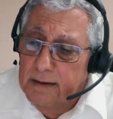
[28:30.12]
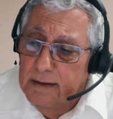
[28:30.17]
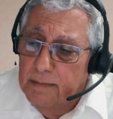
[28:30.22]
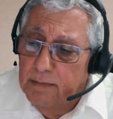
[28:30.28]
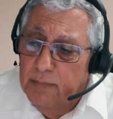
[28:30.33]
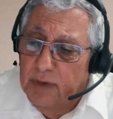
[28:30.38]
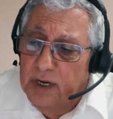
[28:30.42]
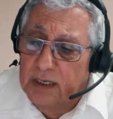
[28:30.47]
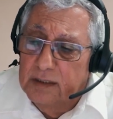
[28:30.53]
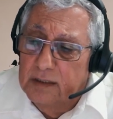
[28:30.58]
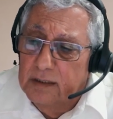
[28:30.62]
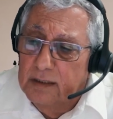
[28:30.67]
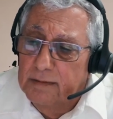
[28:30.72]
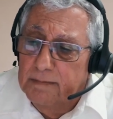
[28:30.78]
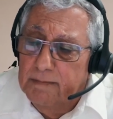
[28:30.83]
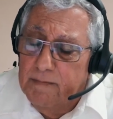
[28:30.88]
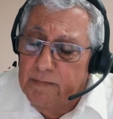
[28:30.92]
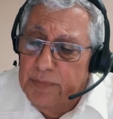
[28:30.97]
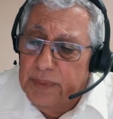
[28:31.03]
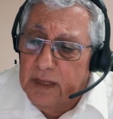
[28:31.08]
but
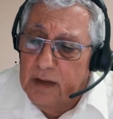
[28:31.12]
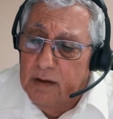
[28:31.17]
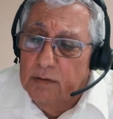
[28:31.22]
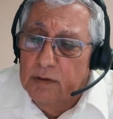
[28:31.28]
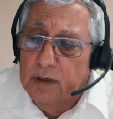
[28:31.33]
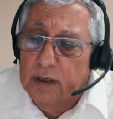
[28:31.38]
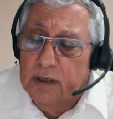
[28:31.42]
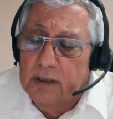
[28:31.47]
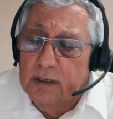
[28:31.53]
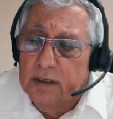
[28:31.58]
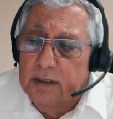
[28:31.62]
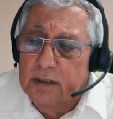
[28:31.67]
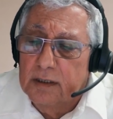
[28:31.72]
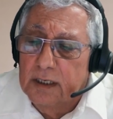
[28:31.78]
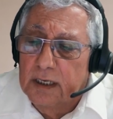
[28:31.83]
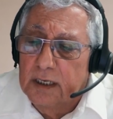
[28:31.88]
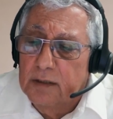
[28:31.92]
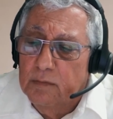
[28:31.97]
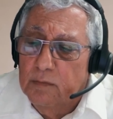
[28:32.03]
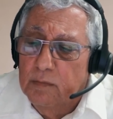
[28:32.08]

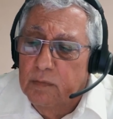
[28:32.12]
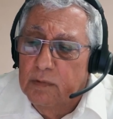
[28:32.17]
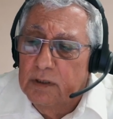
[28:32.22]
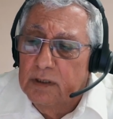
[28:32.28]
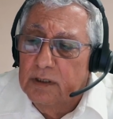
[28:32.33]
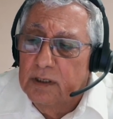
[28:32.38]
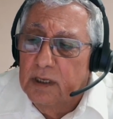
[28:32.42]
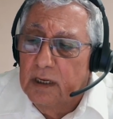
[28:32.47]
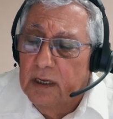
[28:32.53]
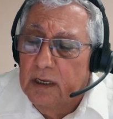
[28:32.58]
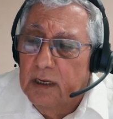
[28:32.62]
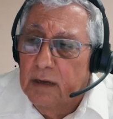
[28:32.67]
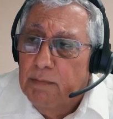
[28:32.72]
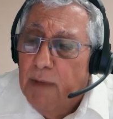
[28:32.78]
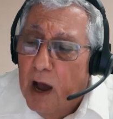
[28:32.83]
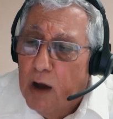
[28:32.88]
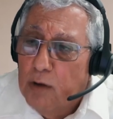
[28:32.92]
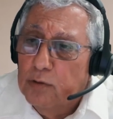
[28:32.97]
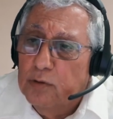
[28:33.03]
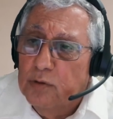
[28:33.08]
the
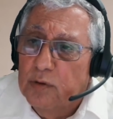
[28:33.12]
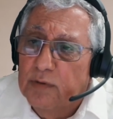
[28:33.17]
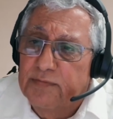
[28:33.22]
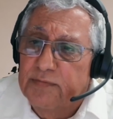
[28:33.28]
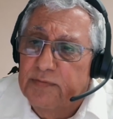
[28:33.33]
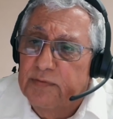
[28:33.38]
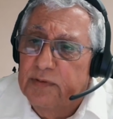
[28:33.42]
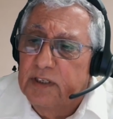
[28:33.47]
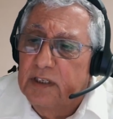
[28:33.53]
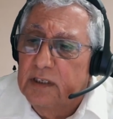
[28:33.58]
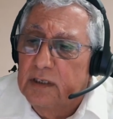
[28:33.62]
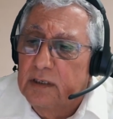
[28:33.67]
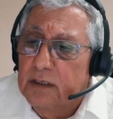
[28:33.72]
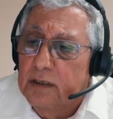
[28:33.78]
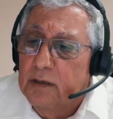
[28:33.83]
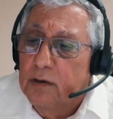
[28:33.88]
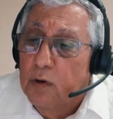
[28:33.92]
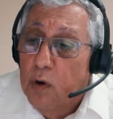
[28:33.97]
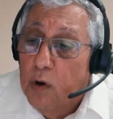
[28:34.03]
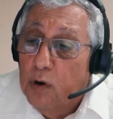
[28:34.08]
amount of
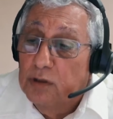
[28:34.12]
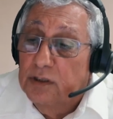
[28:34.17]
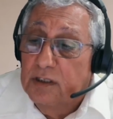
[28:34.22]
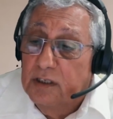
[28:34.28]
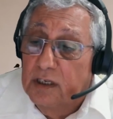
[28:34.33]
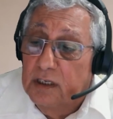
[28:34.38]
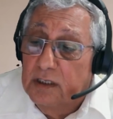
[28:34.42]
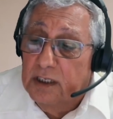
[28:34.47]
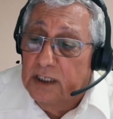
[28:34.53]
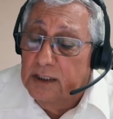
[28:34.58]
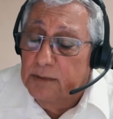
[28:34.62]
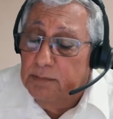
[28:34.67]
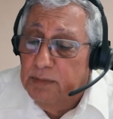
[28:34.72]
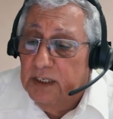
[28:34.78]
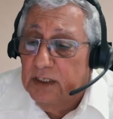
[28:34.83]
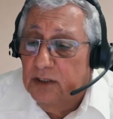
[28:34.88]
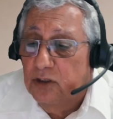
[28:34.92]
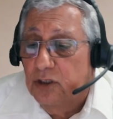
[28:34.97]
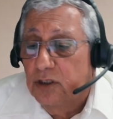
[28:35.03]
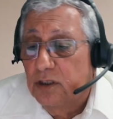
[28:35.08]
codes in the test
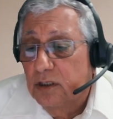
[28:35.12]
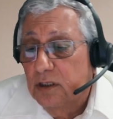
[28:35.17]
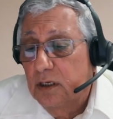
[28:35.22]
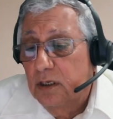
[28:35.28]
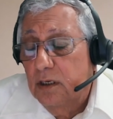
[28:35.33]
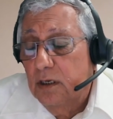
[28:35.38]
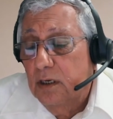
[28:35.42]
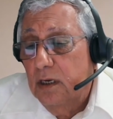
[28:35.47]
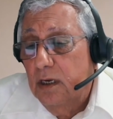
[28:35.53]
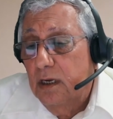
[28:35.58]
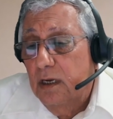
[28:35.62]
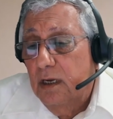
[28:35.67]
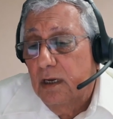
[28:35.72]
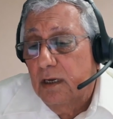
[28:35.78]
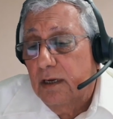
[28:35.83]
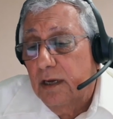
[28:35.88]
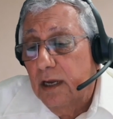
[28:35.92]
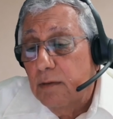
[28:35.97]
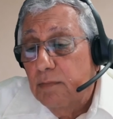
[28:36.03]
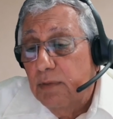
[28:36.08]
bench
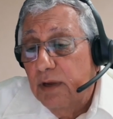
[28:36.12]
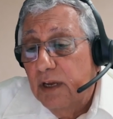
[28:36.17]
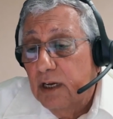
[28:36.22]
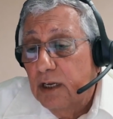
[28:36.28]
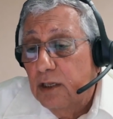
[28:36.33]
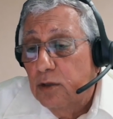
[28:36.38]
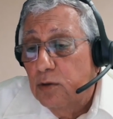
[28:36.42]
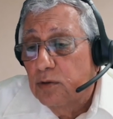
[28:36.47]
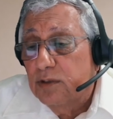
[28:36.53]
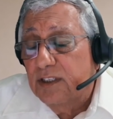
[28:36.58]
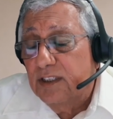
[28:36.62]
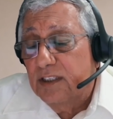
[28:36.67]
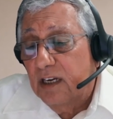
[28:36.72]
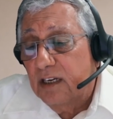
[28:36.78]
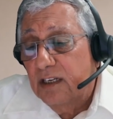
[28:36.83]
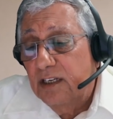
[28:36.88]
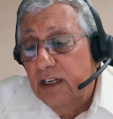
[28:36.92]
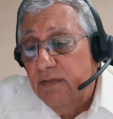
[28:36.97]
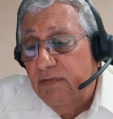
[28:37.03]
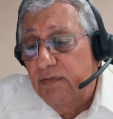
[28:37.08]
can be reduced
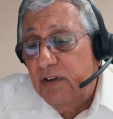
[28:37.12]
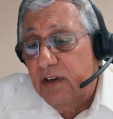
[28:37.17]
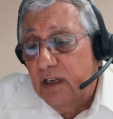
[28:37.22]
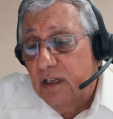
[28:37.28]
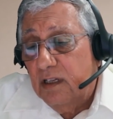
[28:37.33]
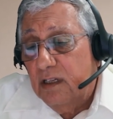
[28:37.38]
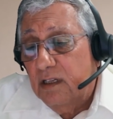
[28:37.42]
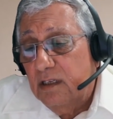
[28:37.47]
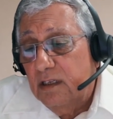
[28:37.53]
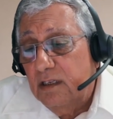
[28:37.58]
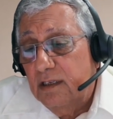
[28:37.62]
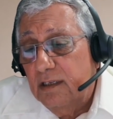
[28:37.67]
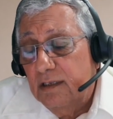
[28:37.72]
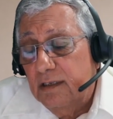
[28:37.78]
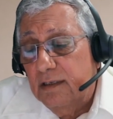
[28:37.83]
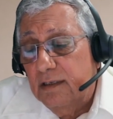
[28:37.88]
significantly,